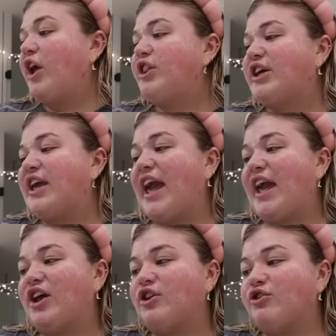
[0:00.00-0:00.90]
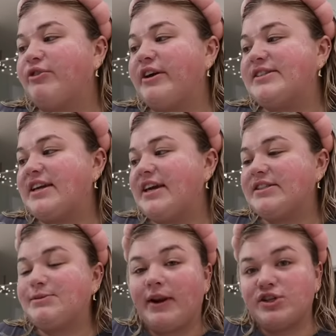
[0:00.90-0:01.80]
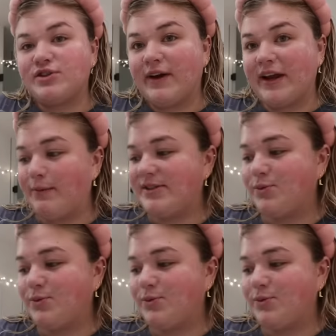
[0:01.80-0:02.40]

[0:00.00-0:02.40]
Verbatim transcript: The kale green tea spinach and vitamins